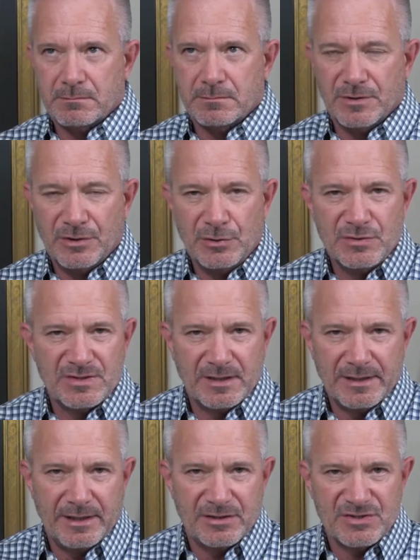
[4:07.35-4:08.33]

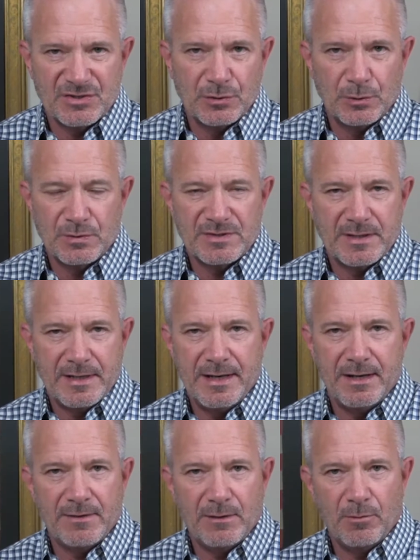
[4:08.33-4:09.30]
using in our schools
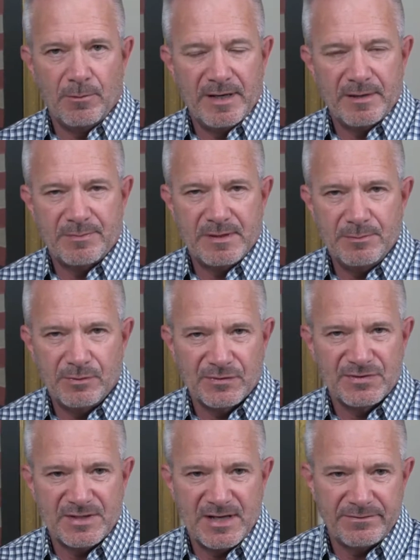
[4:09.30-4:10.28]
now that will make people
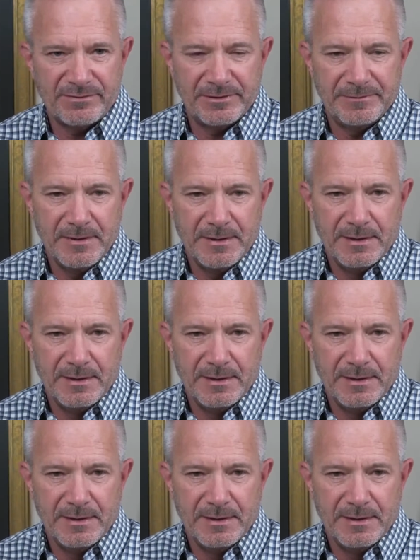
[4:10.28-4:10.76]
safer.